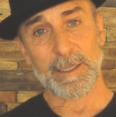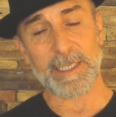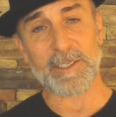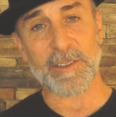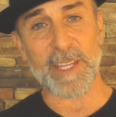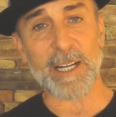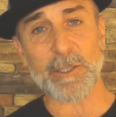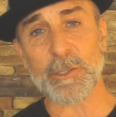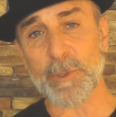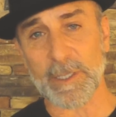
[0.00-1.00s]
It's there
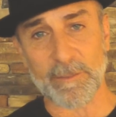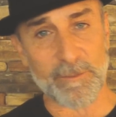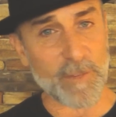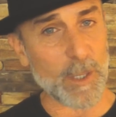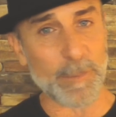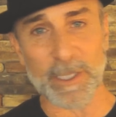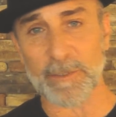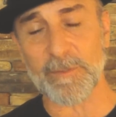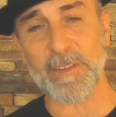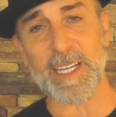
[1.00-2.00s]
to confirm your
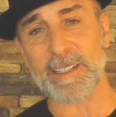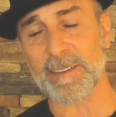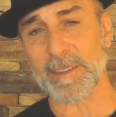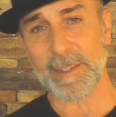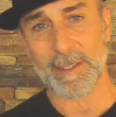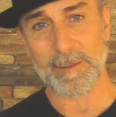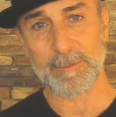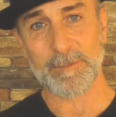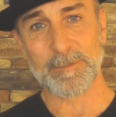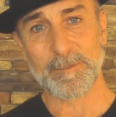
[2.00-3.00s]
faith,
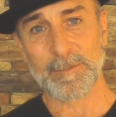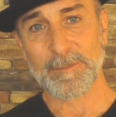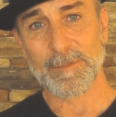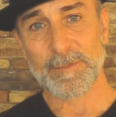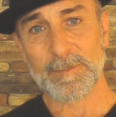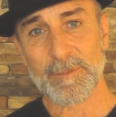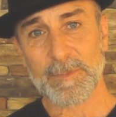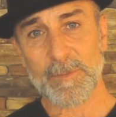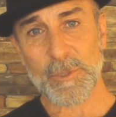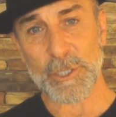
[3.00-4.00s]

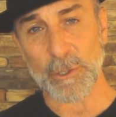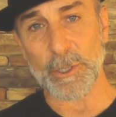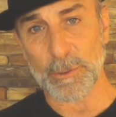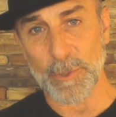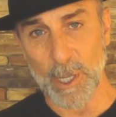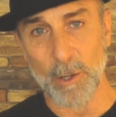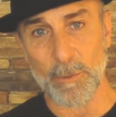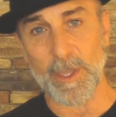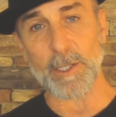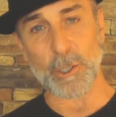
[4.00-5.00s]
so you know
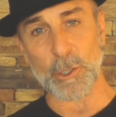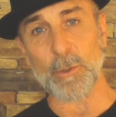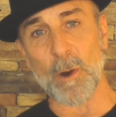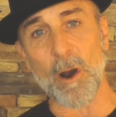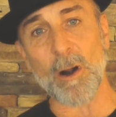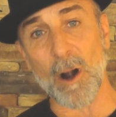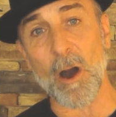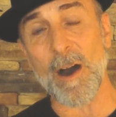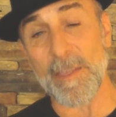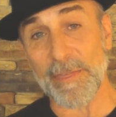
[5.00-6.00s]
that you are
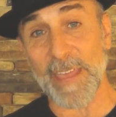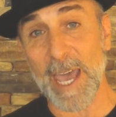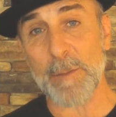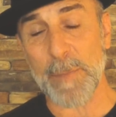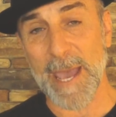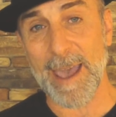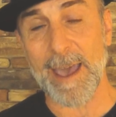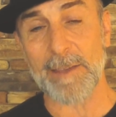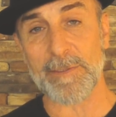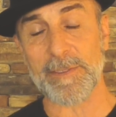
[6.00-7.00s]
on that
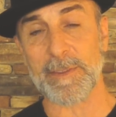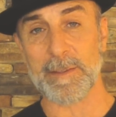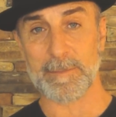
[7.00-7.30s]
path.